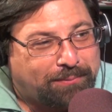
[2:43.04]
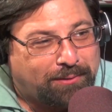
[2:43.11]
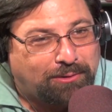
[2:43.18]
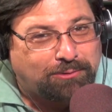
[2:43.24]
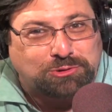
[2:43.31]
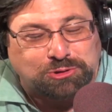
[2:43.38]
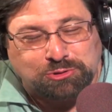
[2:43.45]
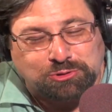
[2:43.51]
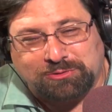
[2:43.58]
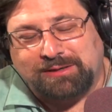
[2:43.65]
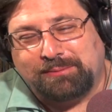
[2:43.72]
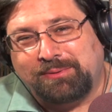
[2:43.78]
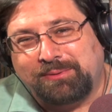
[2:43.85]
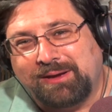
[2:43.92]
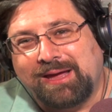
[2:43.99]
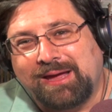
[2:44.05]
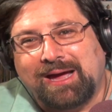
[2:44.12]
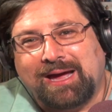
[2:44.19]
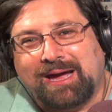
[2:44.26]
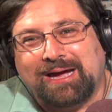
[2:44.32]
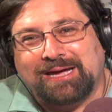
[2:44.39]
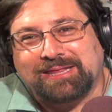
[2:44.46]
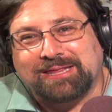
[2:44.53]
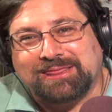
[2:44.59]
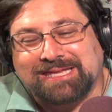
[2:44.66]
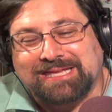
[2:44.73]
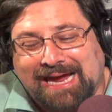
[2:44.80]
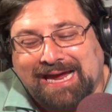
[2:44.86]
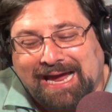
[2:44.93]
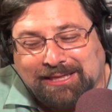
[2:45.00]
post-trib
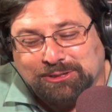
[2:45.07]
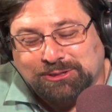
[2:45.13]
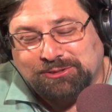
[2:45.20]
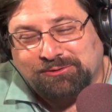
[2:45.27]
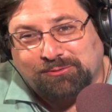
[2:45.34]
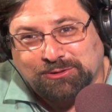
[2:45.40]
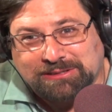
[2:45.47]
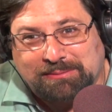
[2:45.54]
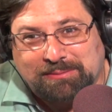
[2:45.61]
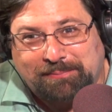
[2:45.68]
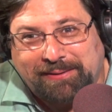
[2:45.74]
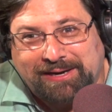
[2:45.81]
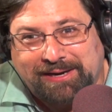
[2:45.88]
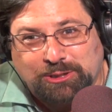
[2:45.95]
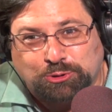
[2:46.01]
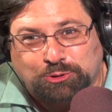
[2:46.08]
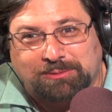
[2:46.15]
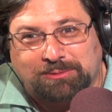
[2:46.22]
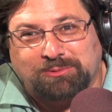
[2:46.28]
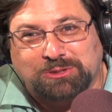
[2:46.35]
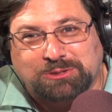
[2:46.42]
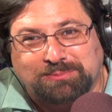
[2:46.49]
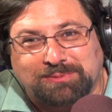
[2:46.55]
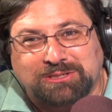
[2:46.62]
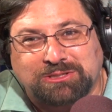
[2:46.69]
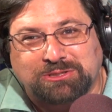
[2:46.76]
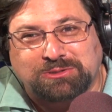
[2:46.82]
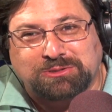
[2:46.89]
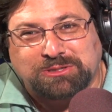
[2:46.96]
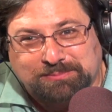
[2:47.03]
theology. Of course, I'm a pan-tribber, which means
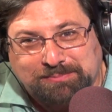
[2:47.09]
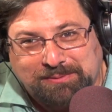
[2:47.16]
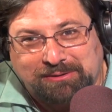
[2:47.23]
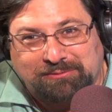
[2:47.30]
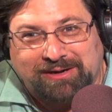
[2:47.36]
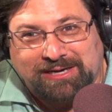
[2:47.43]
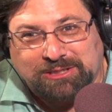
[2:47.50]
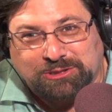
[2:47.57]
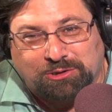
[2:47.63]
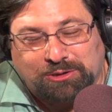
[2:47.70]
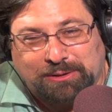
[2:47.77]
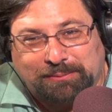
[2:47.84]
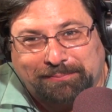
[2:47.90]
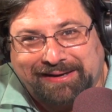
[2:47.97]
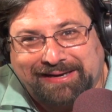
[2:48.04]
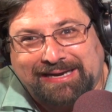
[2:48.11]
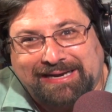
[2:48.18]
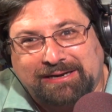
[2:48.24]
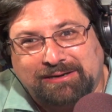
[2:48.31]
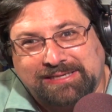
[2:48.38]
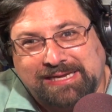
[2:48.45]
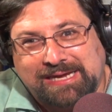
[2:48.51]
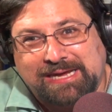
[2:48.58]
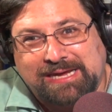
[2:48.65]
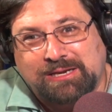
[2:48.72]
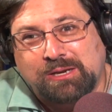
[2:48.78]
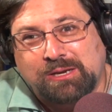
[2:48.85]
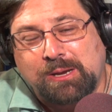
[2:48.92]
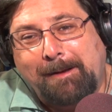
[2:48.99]
just be ready. It's all going to pan out at the end.